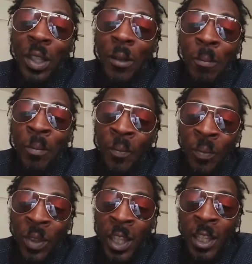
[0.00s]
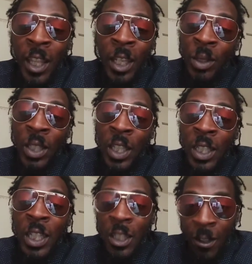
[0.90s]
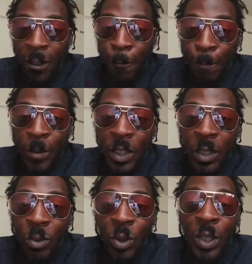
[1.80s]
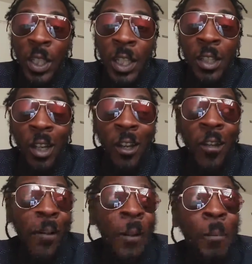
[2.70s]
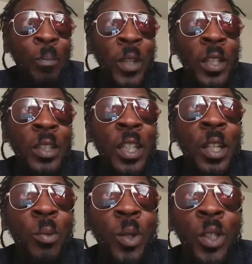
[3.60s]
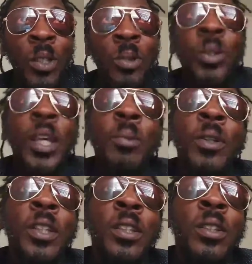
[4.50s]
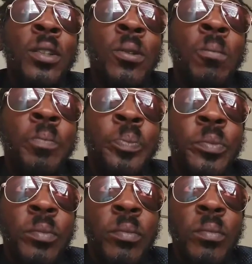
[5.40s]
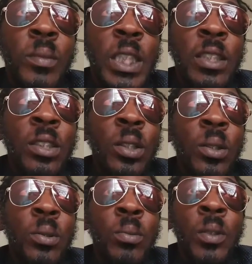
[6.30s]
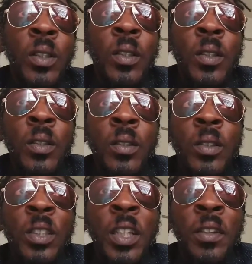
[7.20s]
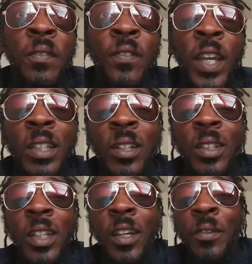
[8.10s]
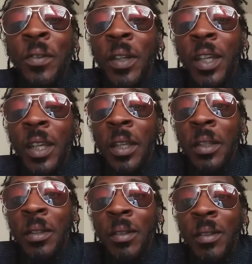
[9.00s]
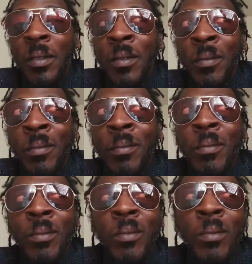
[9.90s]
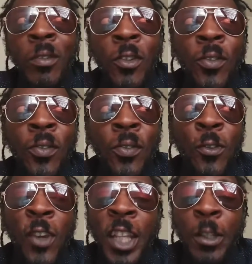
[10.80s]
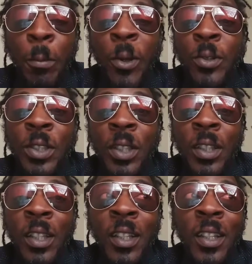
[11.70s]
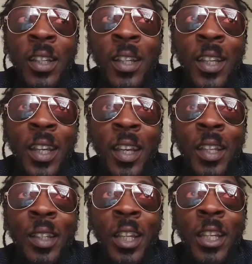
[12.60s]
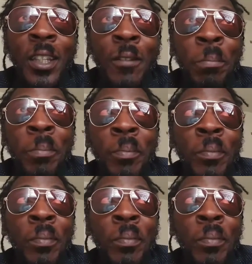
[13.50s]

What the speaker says: them. Like they need her, or needed her. She didn't want to do what they wanted to do, so she faked her death and faked a person, and then